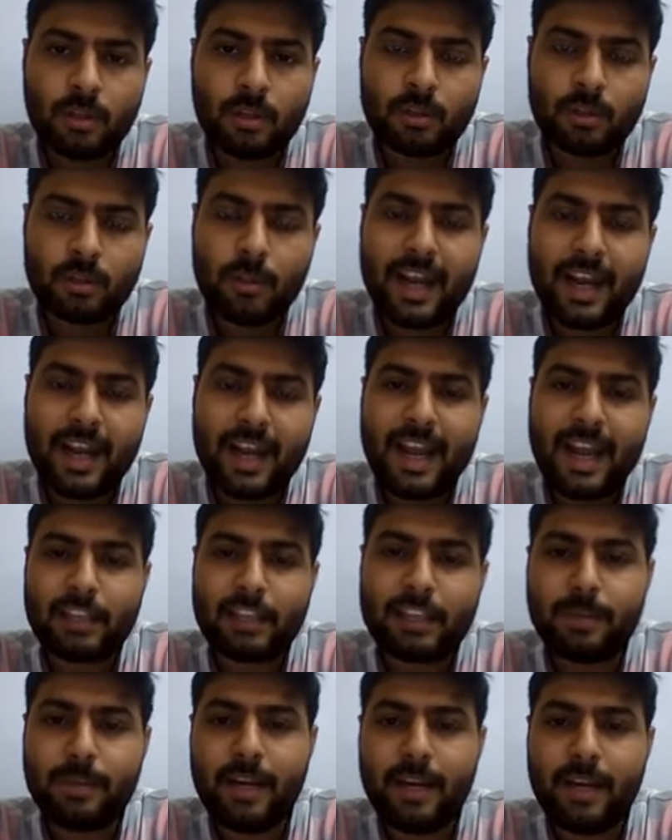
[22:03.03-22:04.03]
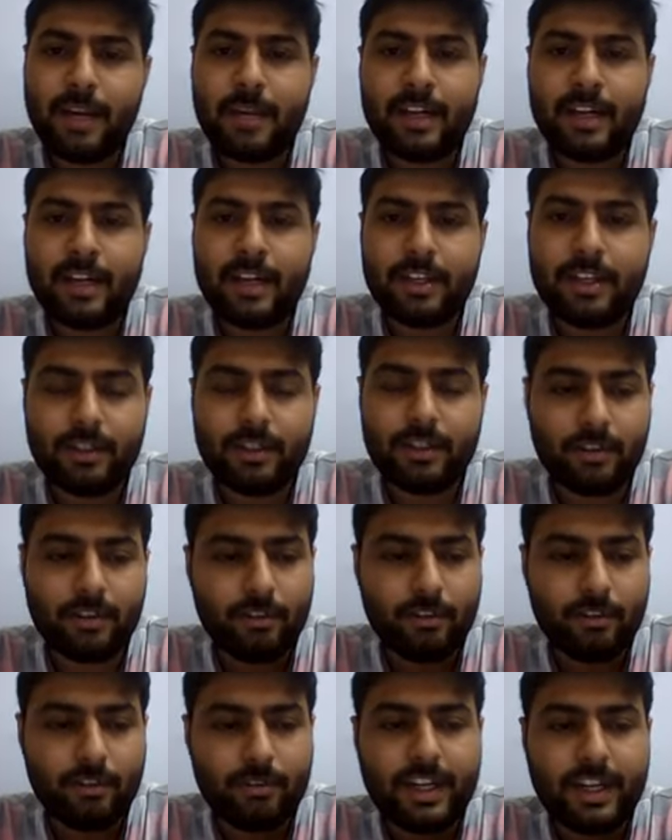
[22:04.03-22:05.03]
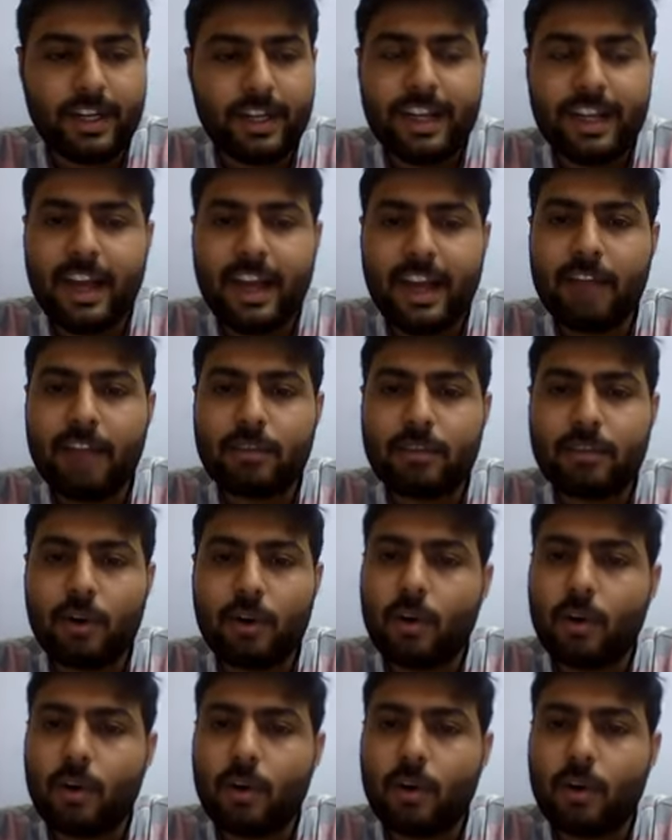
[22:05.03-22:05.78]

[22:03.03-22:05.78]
So by experiment we derived